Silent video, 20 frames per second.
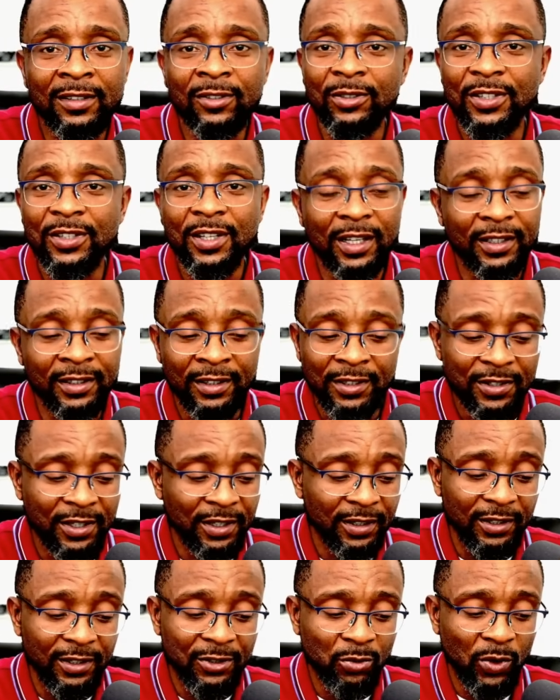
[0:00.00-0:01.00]
sir, i didn't sing
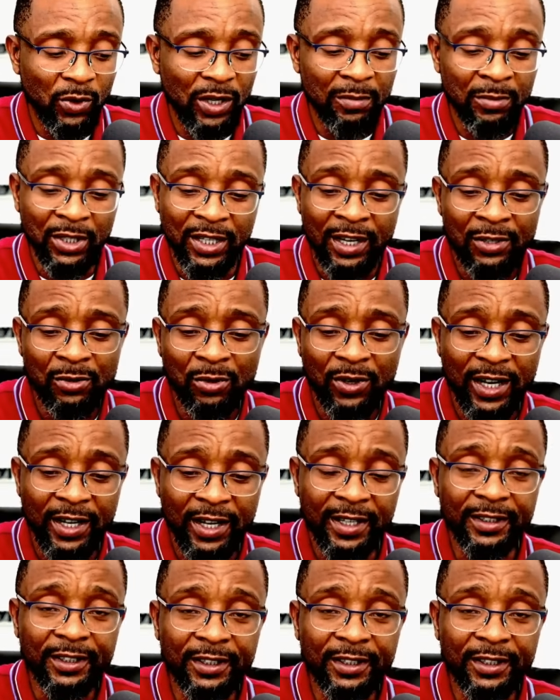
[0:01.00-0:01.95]
it well but that's what i heard